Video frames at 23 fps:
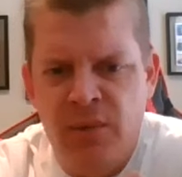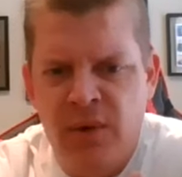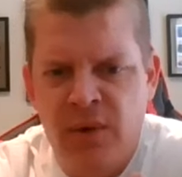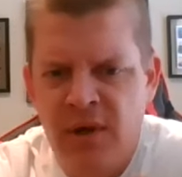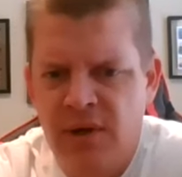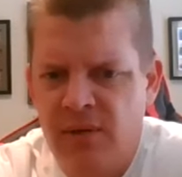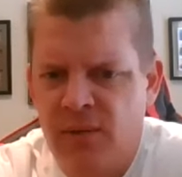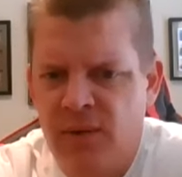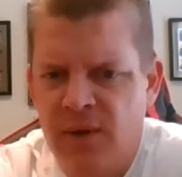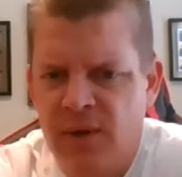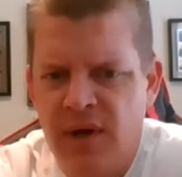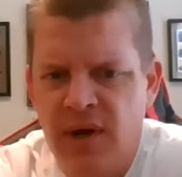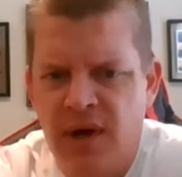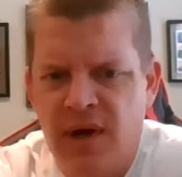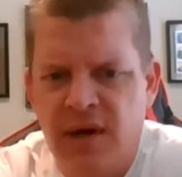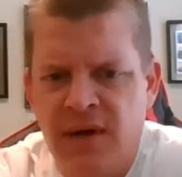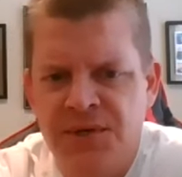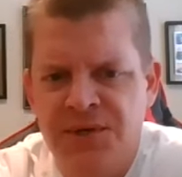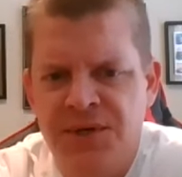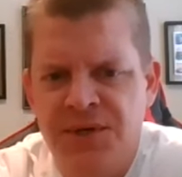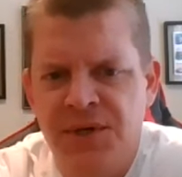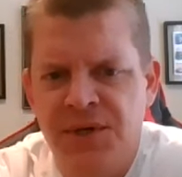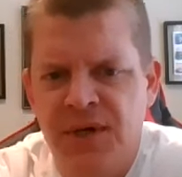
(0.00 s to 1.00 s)
What what
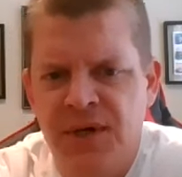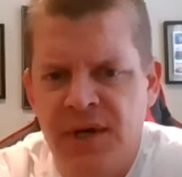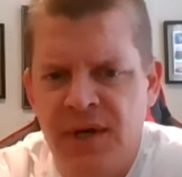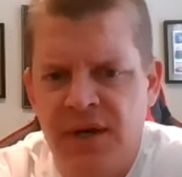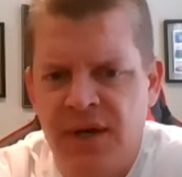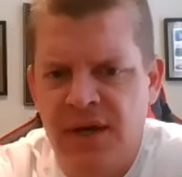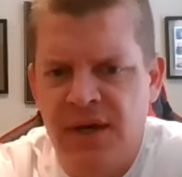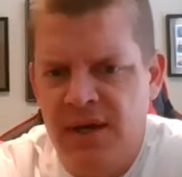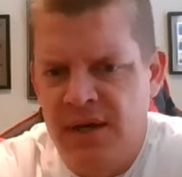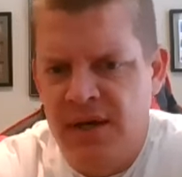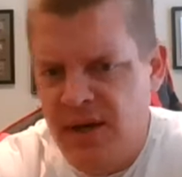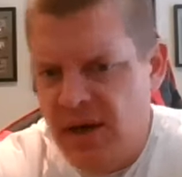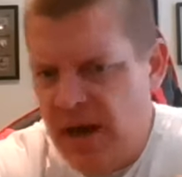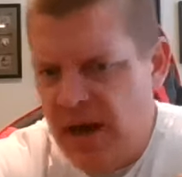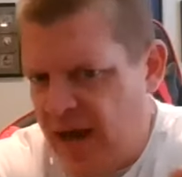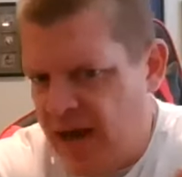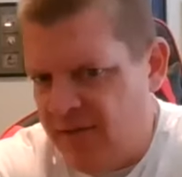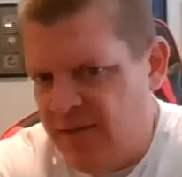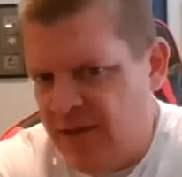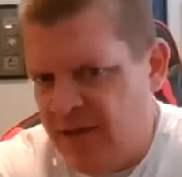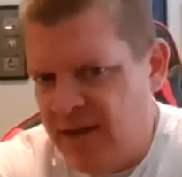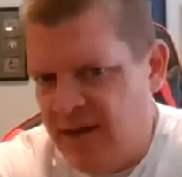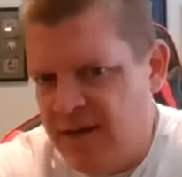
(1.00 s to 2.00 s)
caused you to
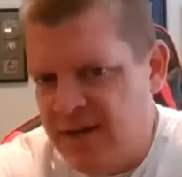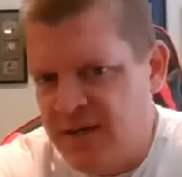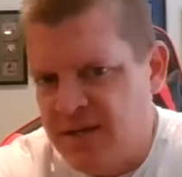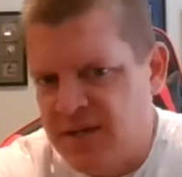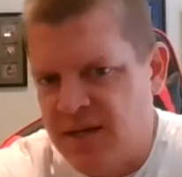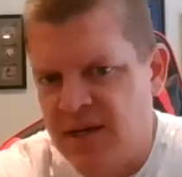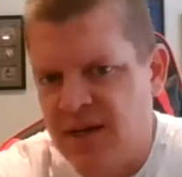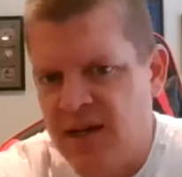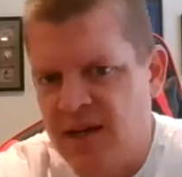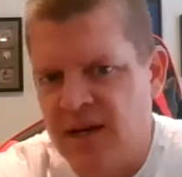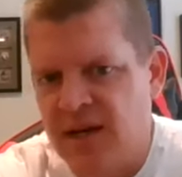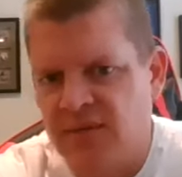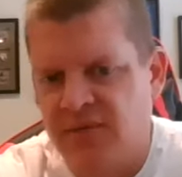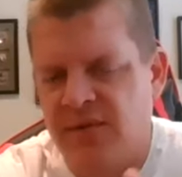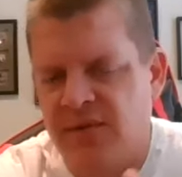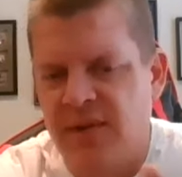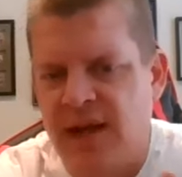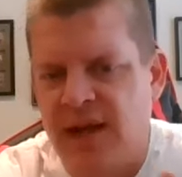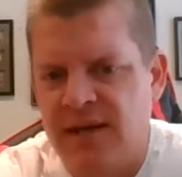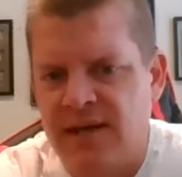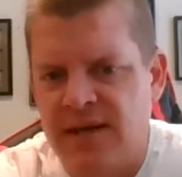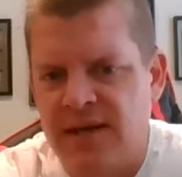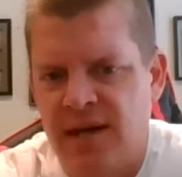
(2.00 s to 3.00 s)
have that disconnect for
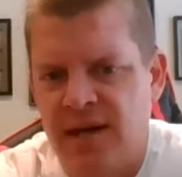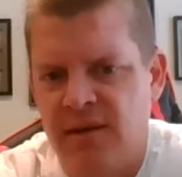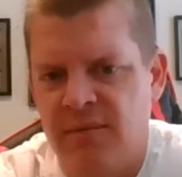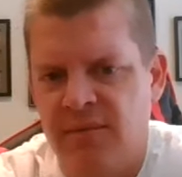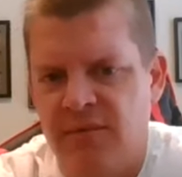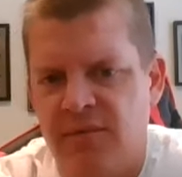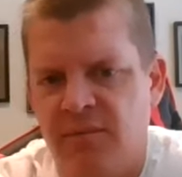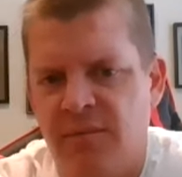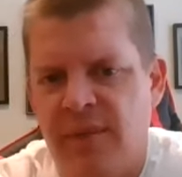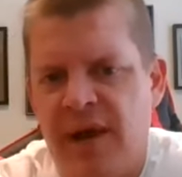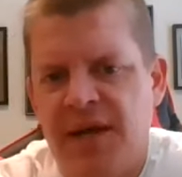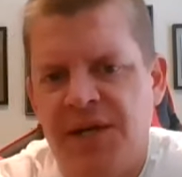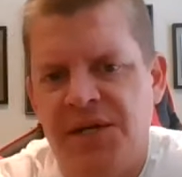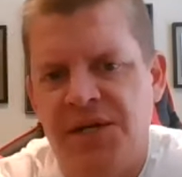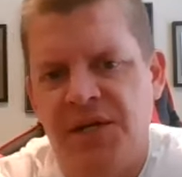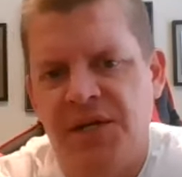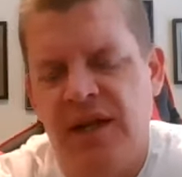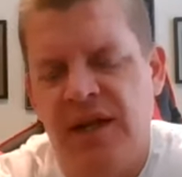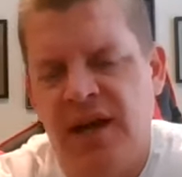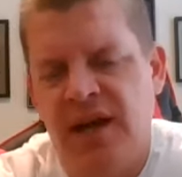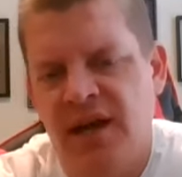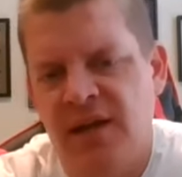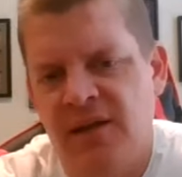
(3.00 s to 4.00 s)
that time from Magic
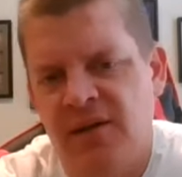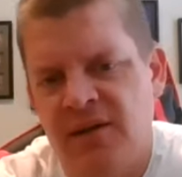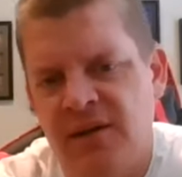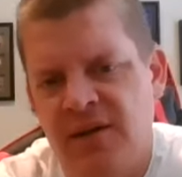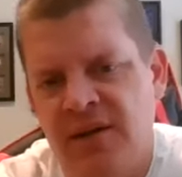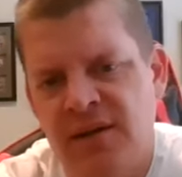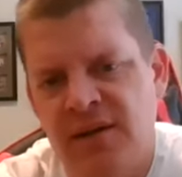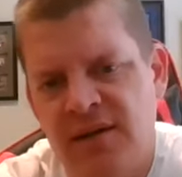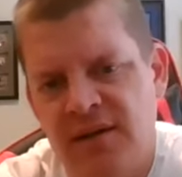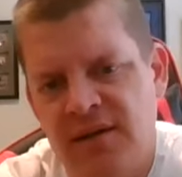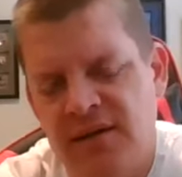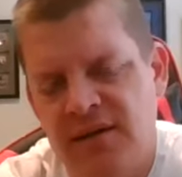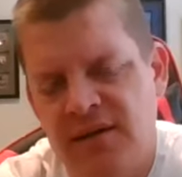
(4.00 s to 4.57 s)
the Gathering?